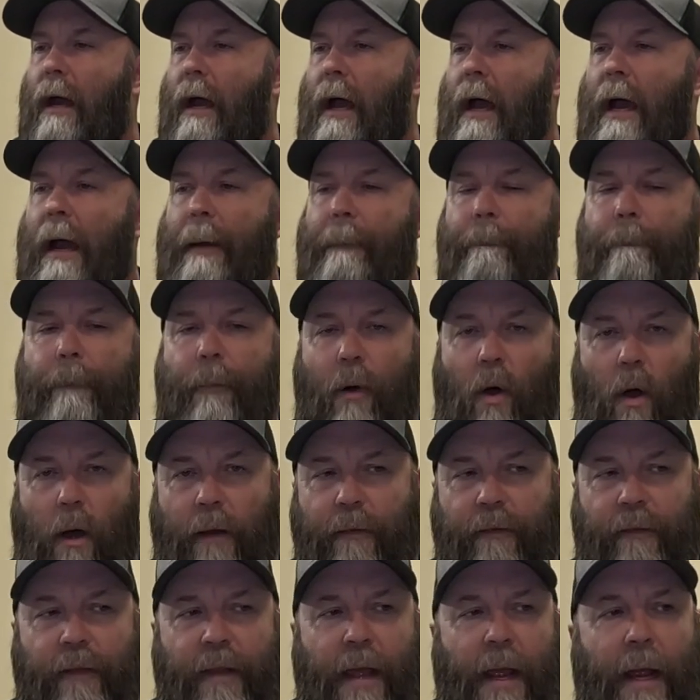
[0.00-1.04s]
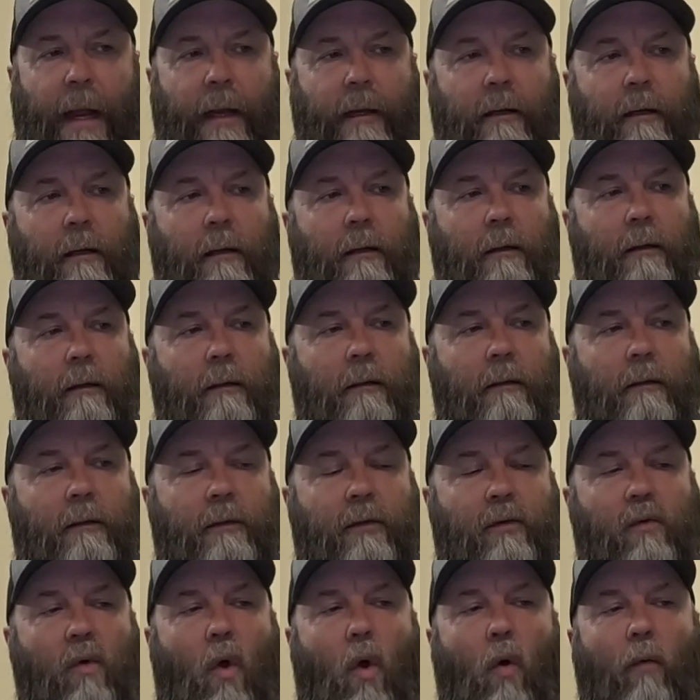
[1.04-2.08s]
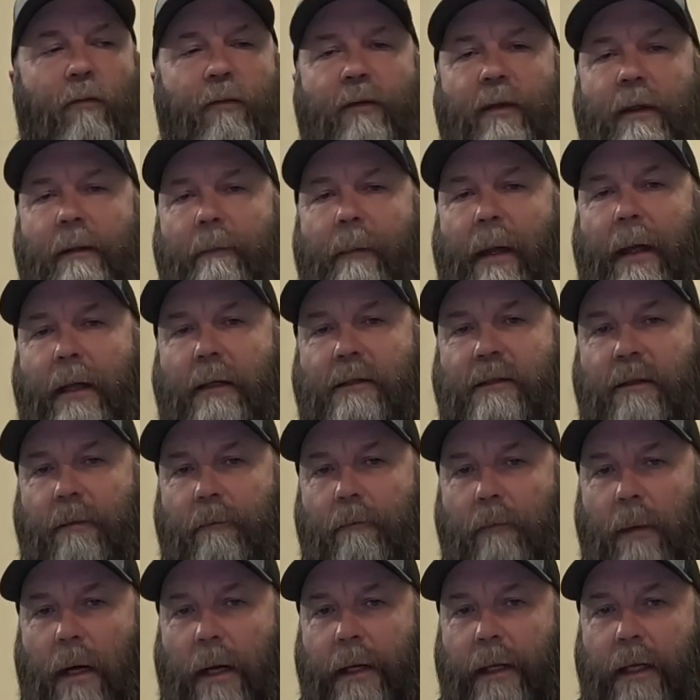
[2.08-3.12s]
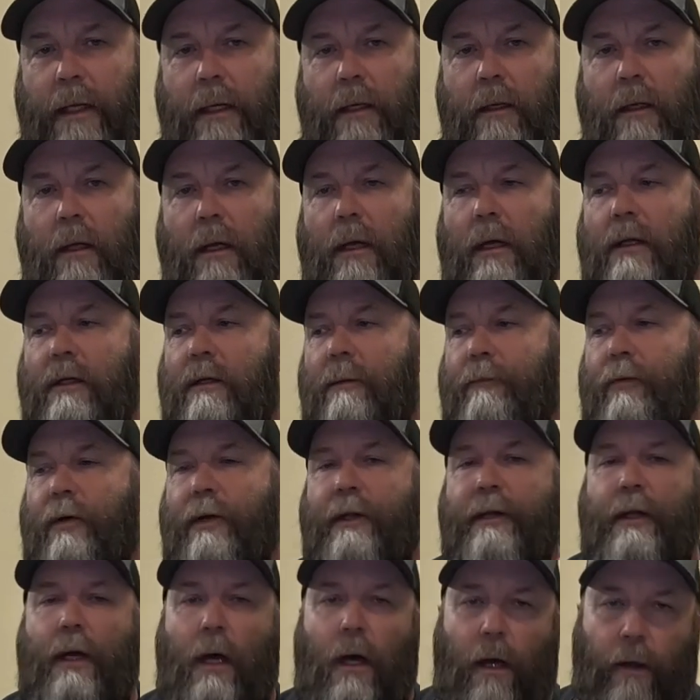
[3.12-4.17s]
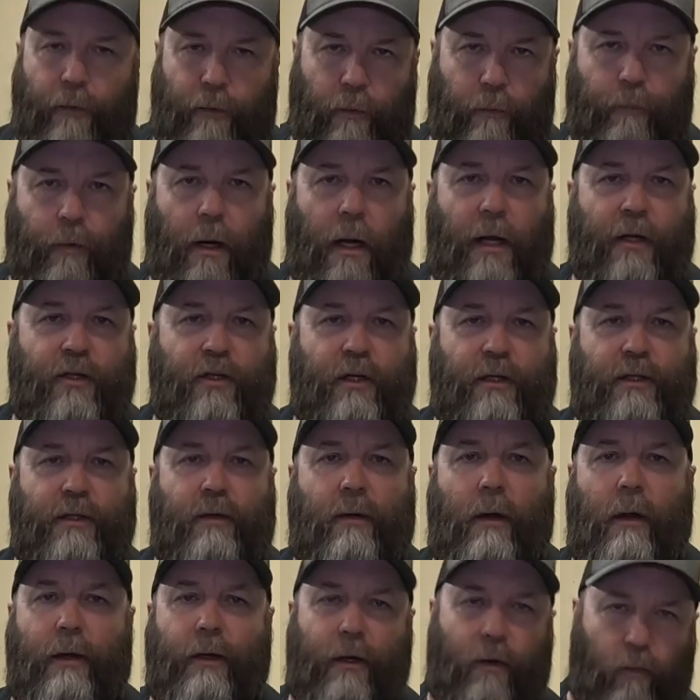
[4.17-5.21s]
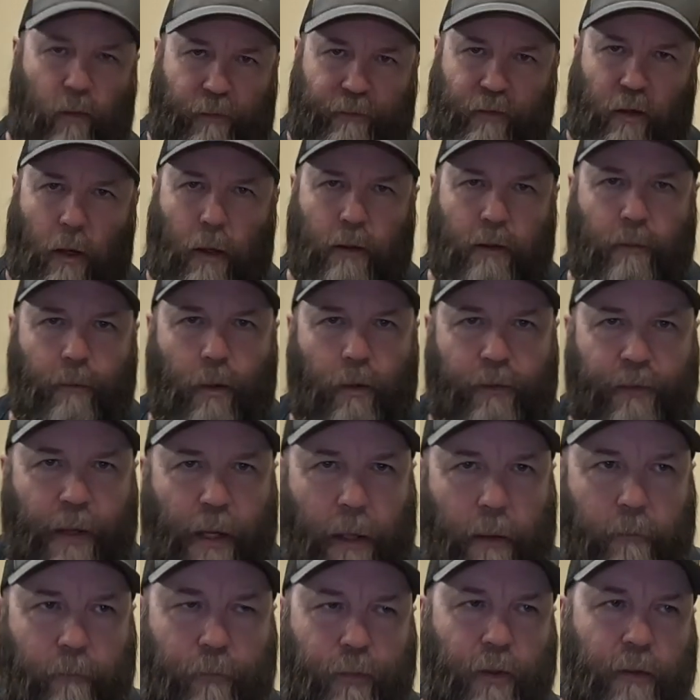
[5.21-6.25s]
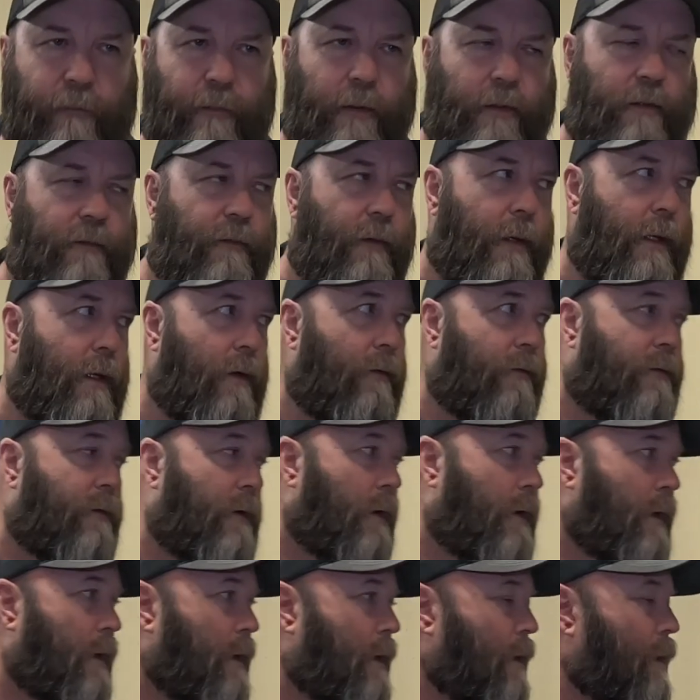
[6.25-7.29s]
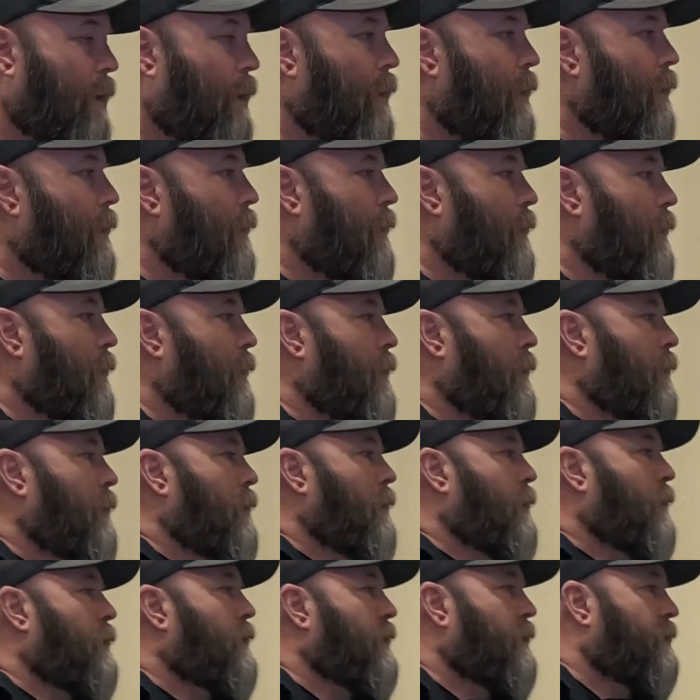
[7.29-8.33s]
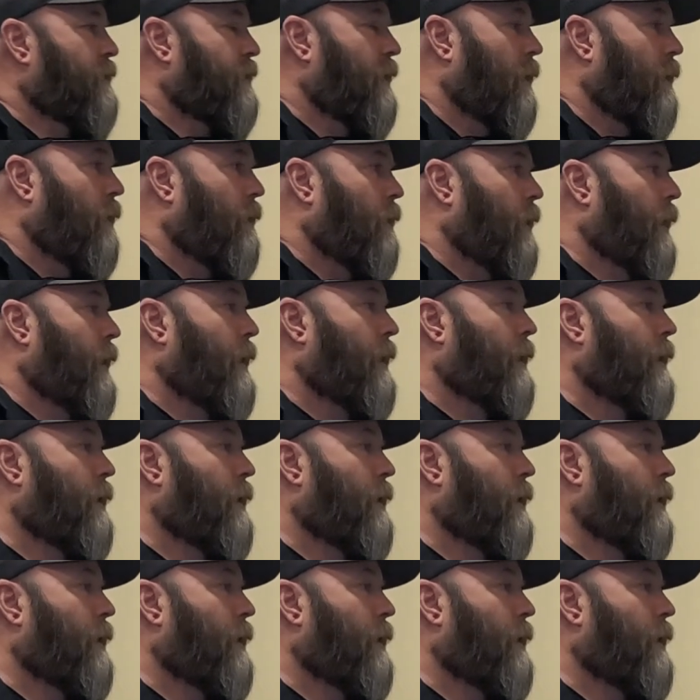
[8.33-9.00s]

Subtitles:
I bought that to hopefully make some money to put into other projects around, and we've talked about that in previous videos. So I